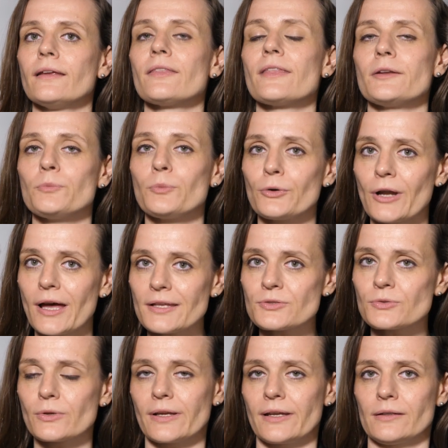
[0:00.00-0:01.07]
that
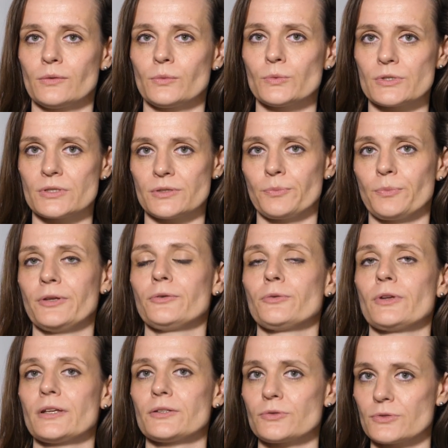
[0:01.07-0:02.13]
prasugrel was
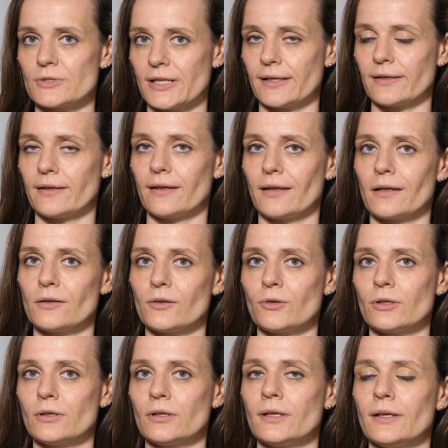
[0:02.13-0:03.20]
superior to ticagrelor.